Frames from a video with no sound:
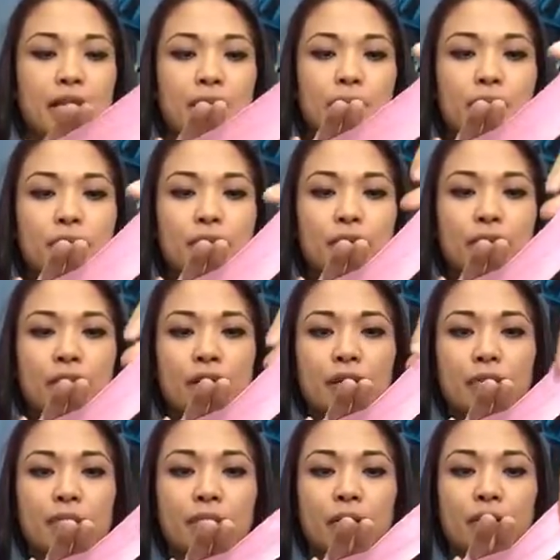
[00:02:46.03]
in between
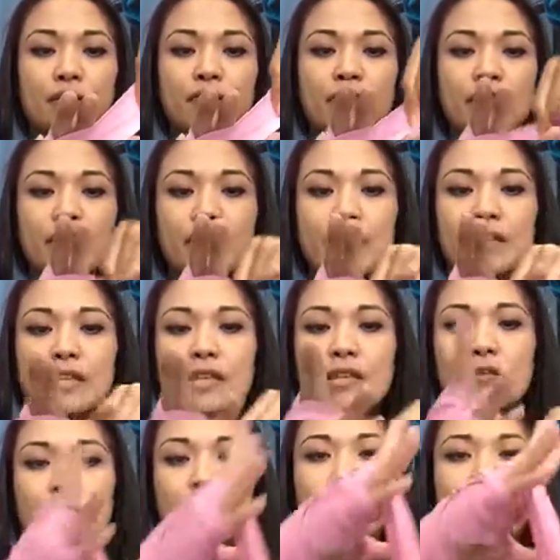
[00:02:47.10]
the middle finger and then
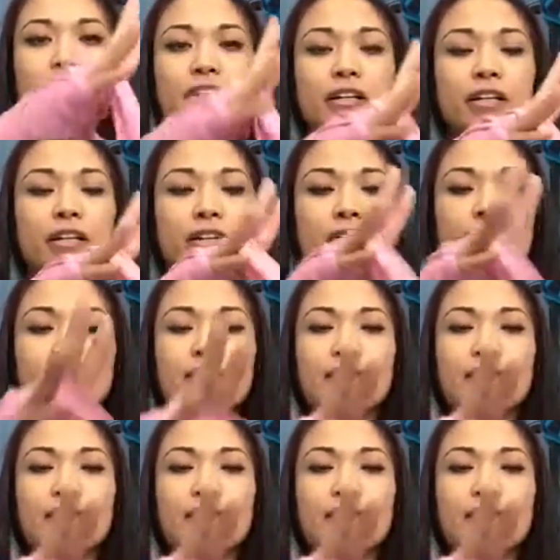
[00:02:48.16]
the ring finger,